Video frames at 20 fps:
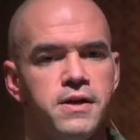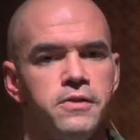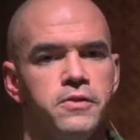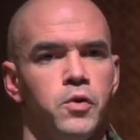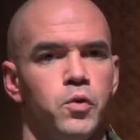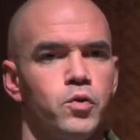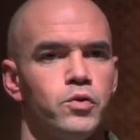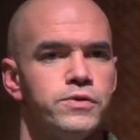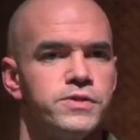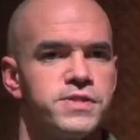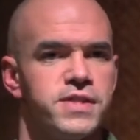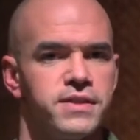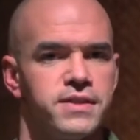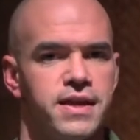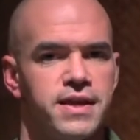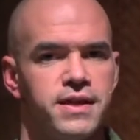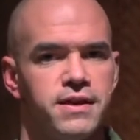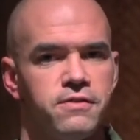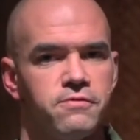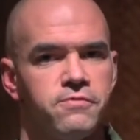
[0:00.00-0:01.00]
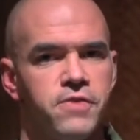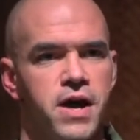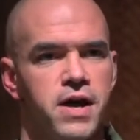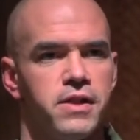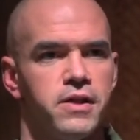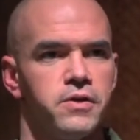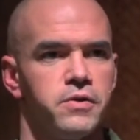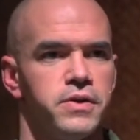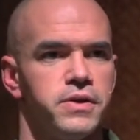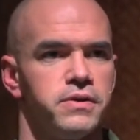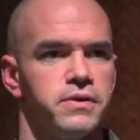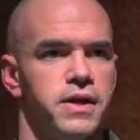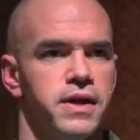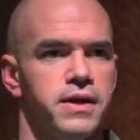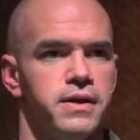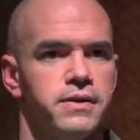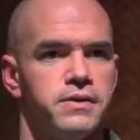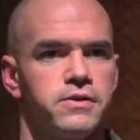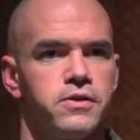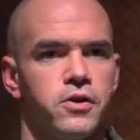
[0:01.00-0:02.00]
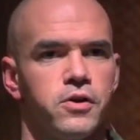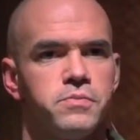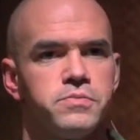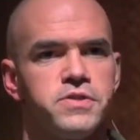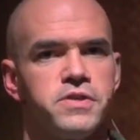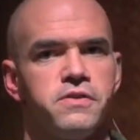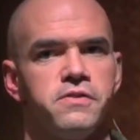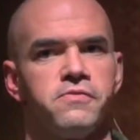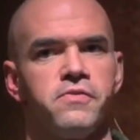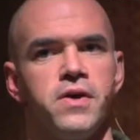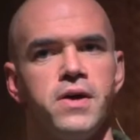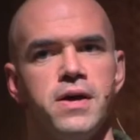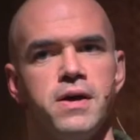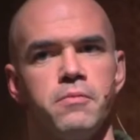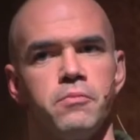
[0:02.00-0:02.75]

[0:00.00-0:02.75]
the rules that they didn't follow in terms of